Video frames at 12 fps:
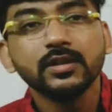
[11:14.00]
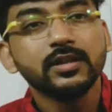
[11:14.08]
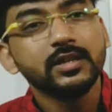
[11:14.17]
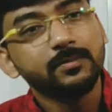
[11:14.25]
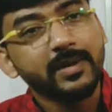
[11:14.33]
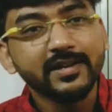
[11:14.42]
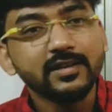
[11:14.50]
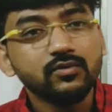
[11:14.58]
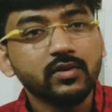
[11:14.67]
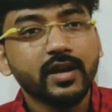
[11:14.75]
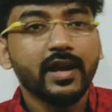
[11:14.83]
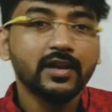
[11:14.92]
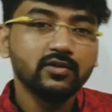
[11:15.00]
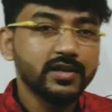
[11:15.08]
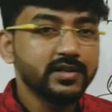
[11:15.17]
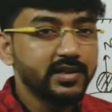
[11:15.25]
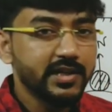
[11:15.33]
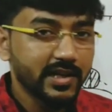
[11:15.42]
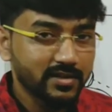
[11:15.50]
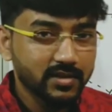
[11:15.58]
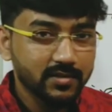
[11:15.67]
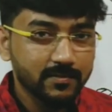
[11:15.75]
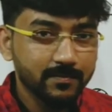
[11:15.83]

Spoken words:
in magnitude as well as in direction.